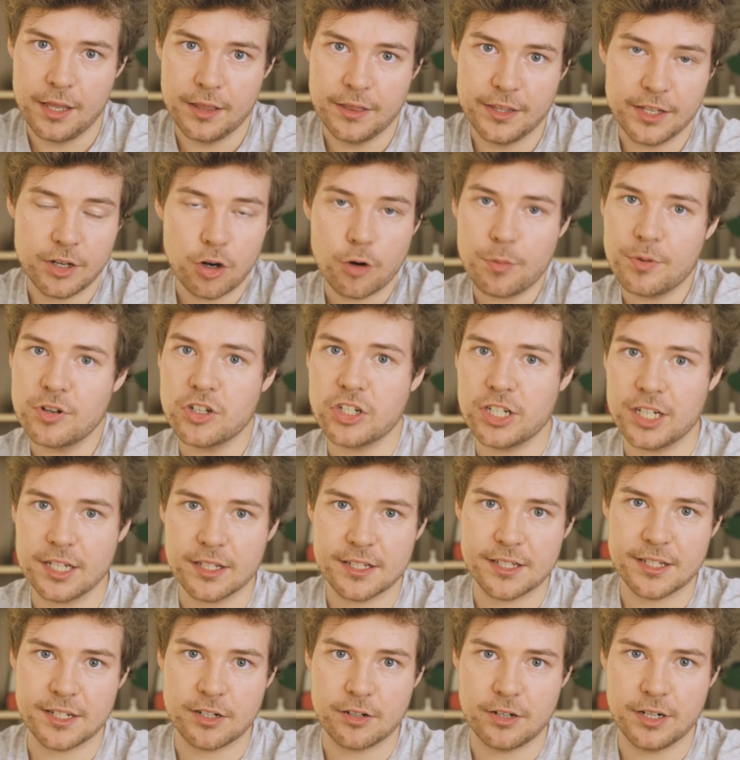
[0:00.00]
The
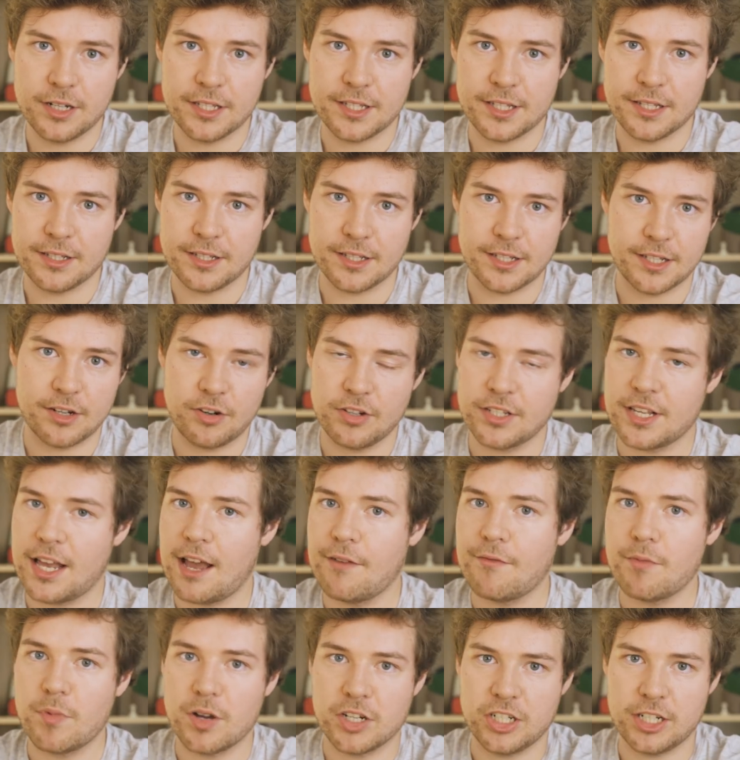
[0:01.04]
OpenGL series is a series I
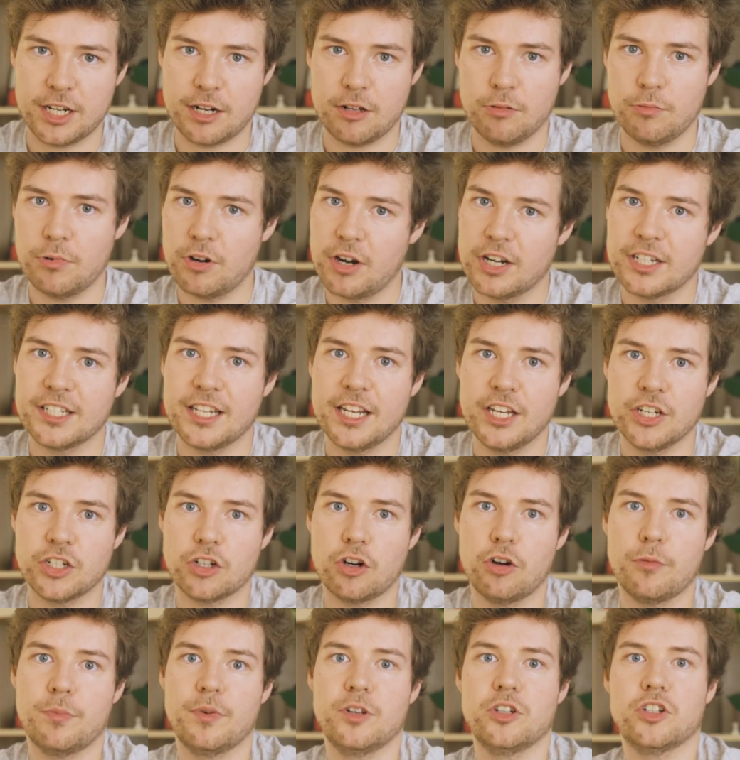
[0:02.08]
have on my channel where I teach
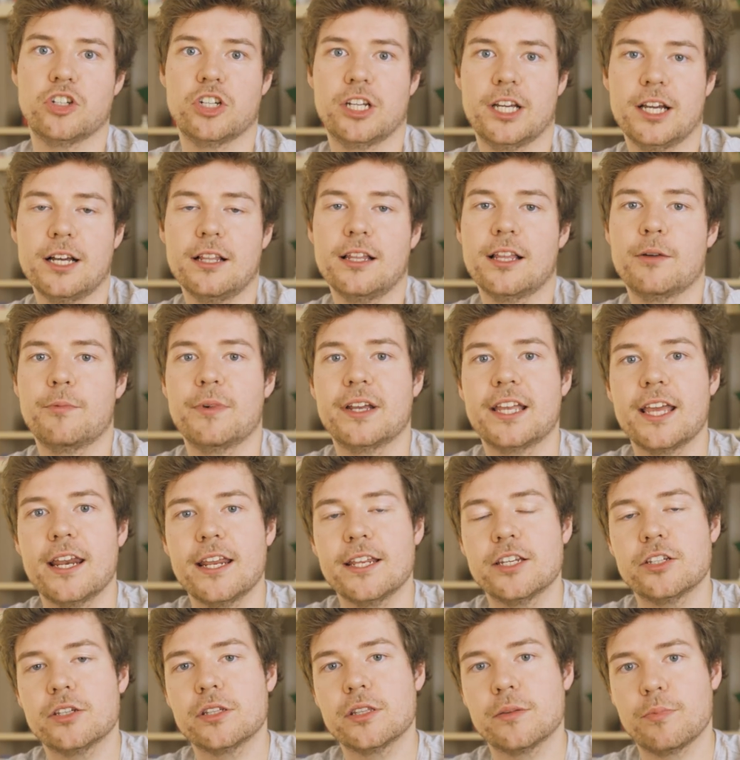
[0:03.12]
OpenGL and we're
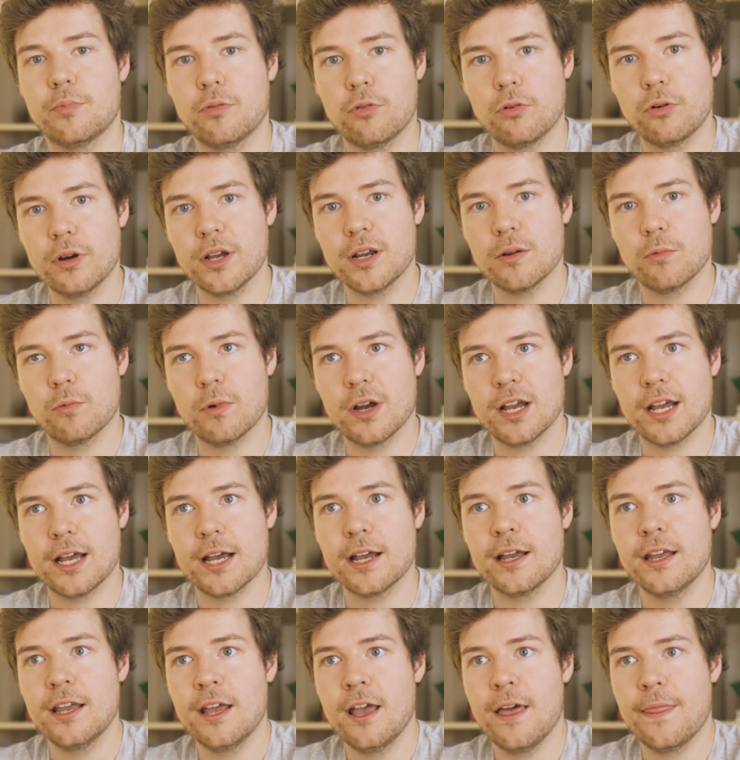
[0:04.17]
getting to the point
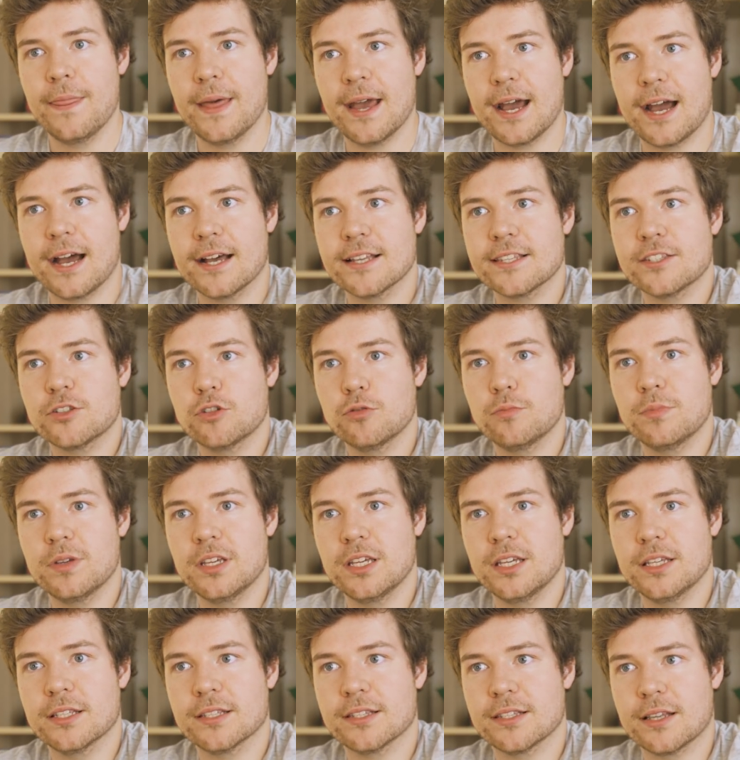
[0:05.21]
where there has to
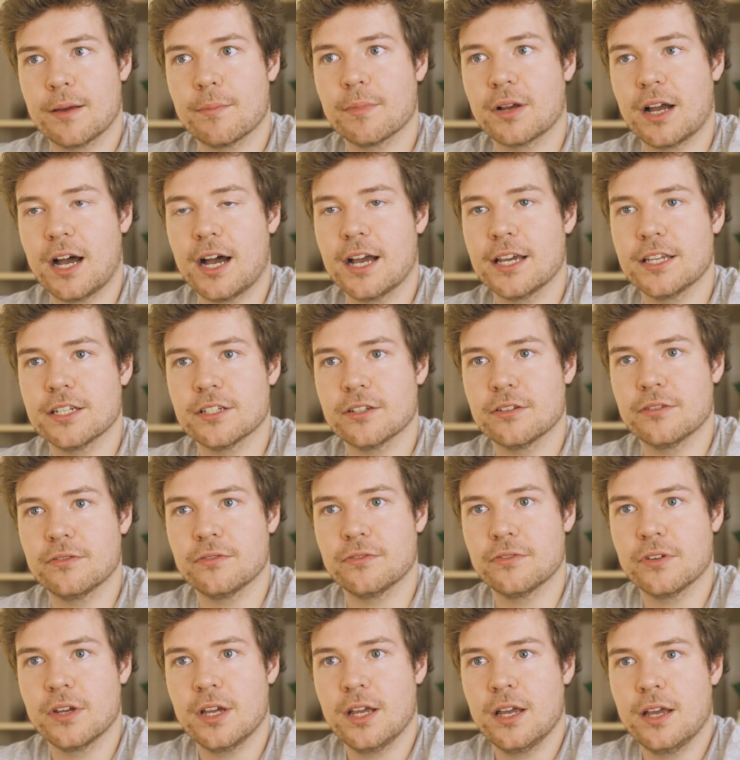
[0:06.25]
be some kind
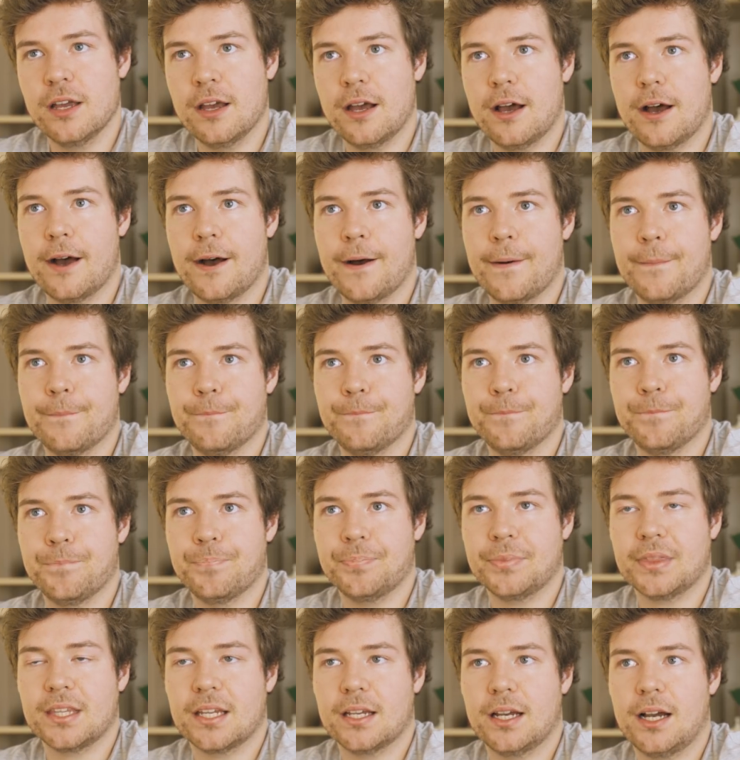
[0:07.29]
of
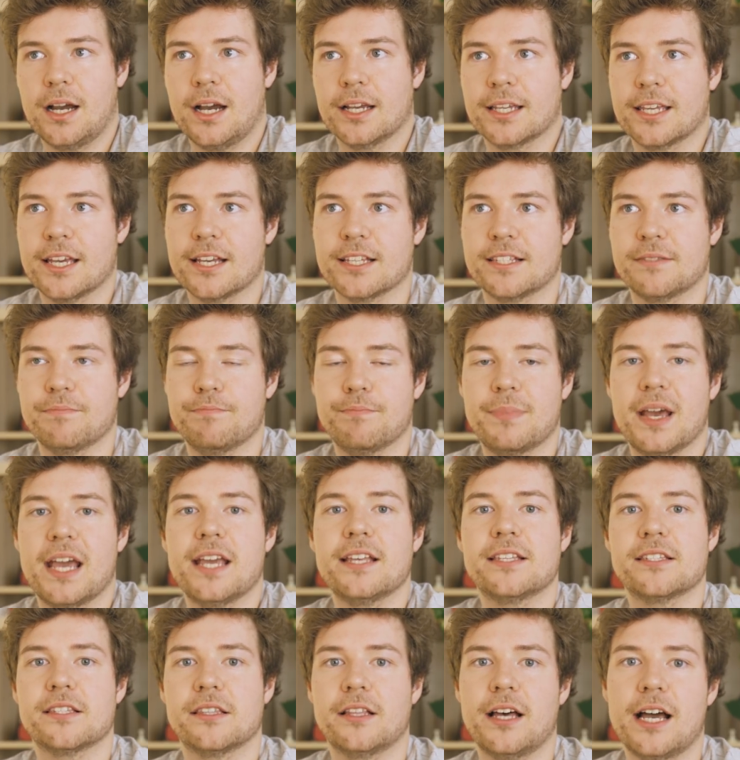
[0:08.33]
um, I guess,
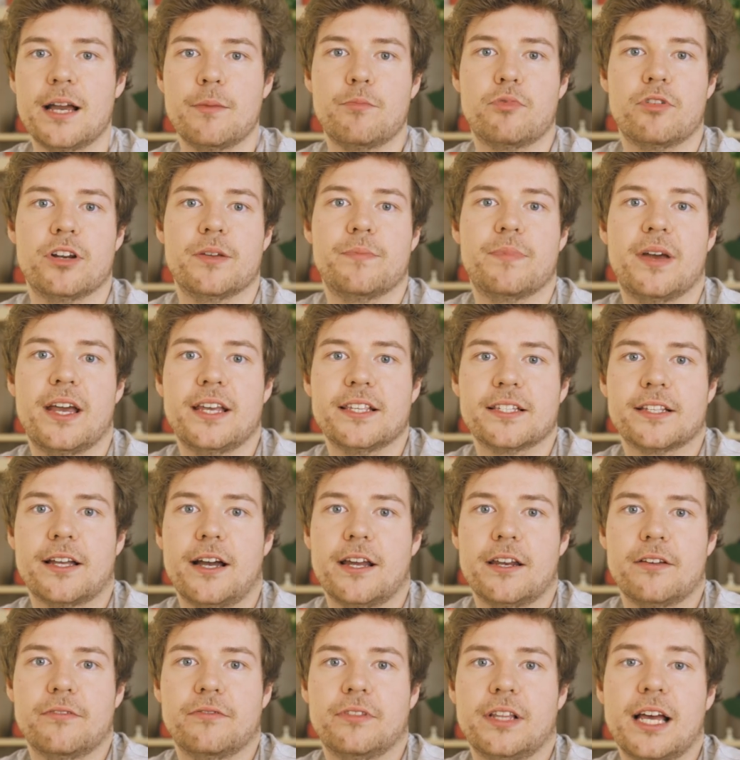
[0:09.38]
base library, base
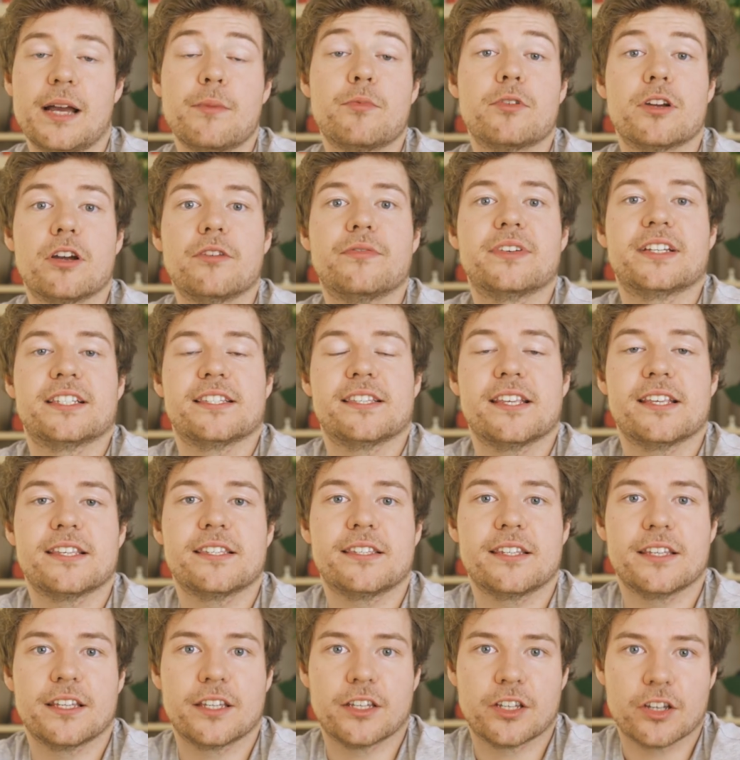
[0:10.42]
kind of library of
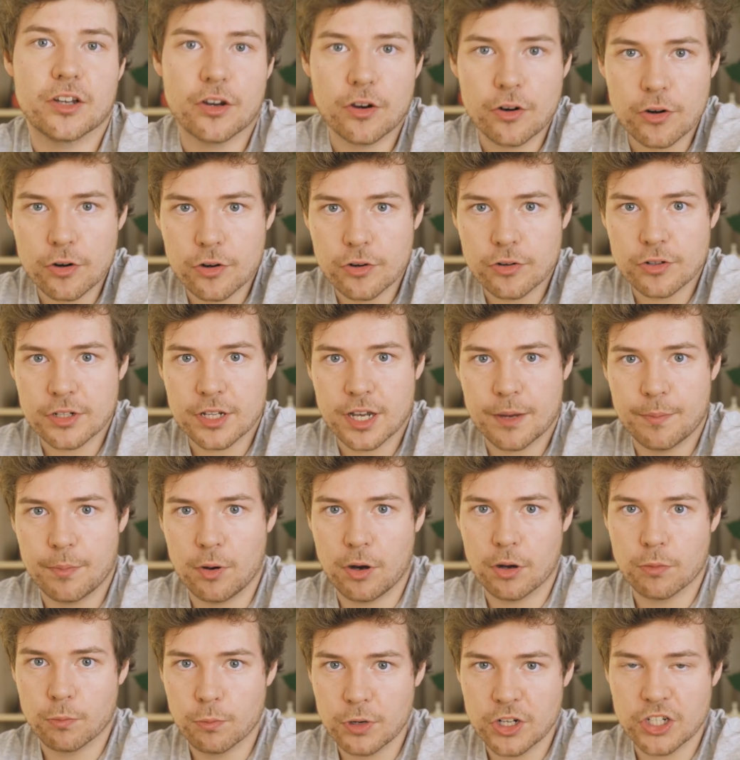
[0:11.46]
existing code
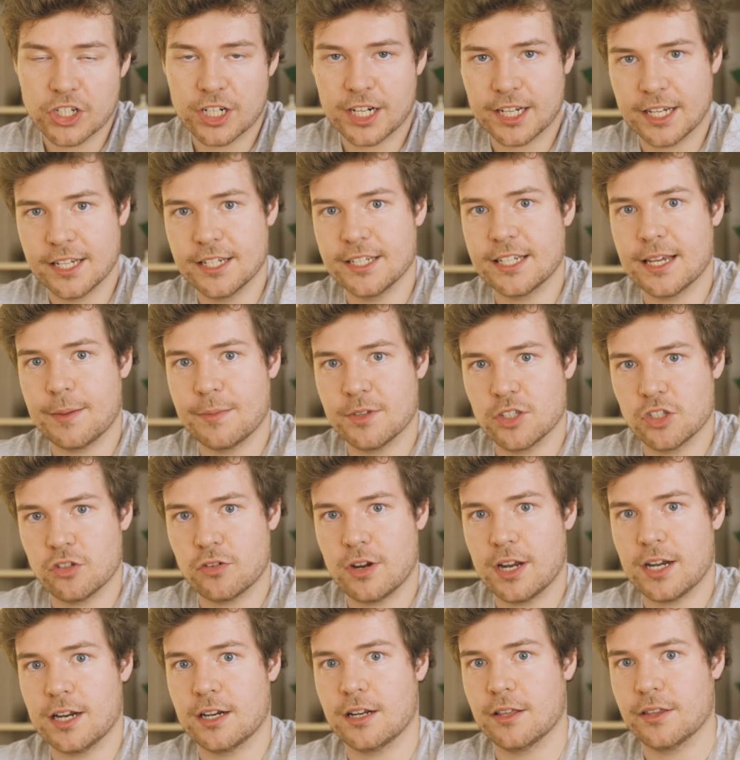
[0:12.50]
upon which I can
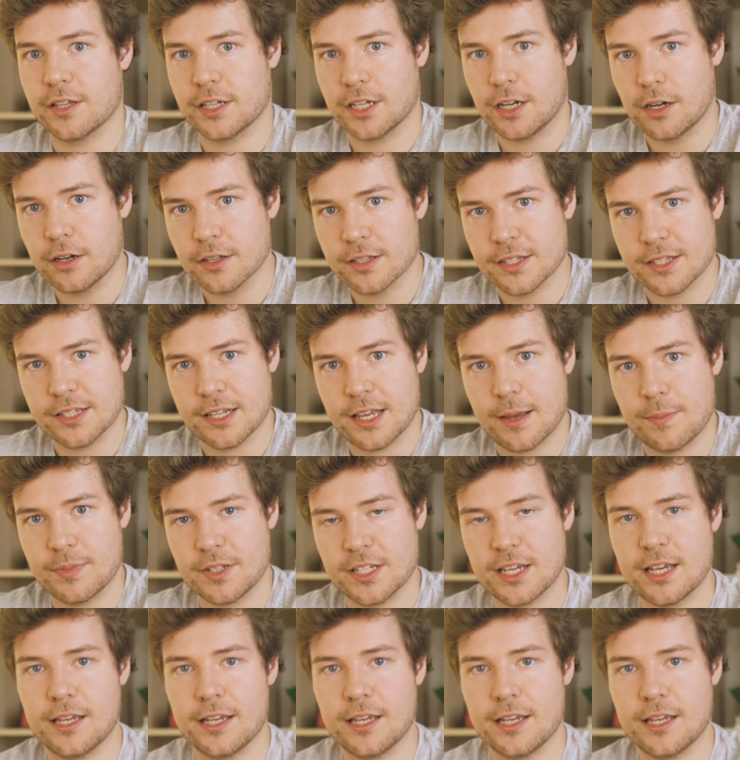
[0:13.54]
demonstrate another concept.